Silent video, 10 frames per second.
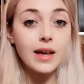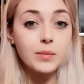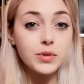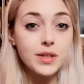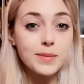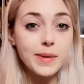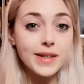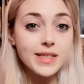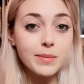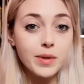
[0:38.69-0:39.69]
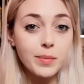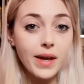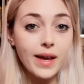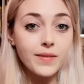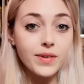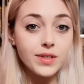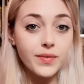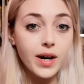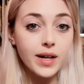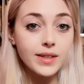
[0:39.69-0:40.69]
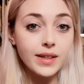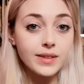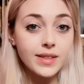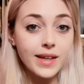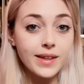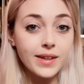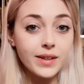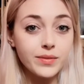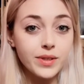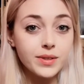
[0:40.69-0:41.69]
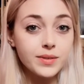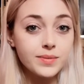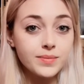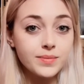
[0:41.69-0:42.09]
and will display similar behaviours of hiding and taking cover.